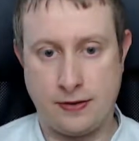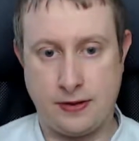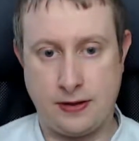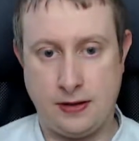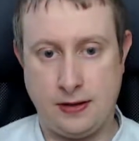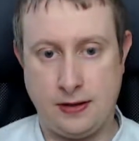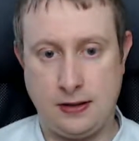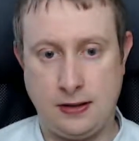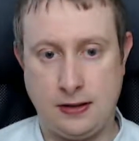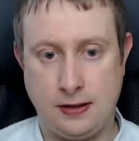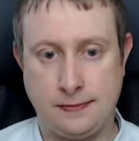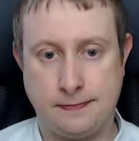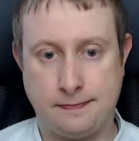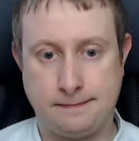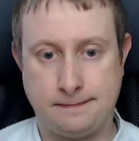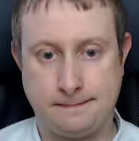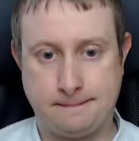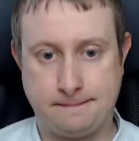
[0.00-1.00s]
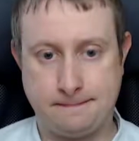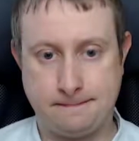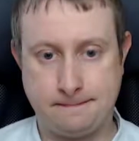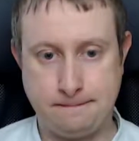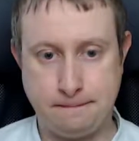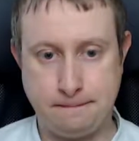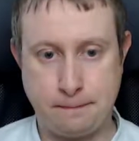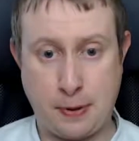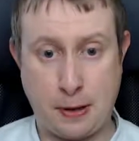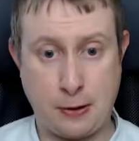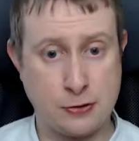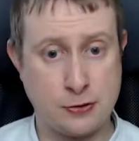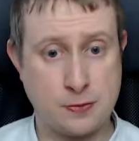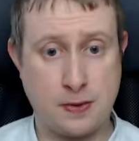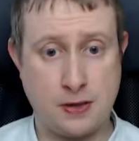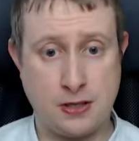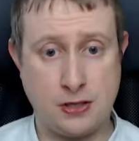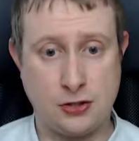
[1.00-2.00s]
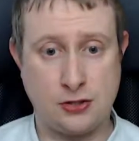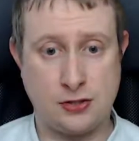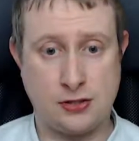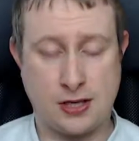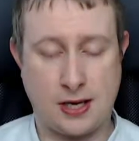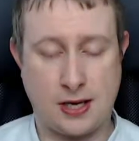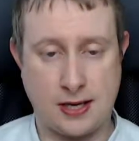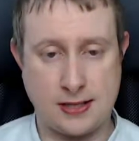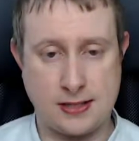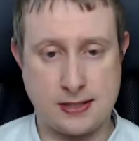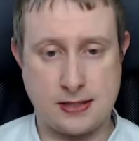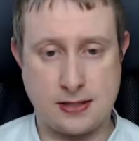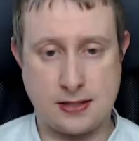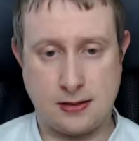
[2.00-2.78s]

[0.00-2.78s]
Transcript: the power supply issues I had.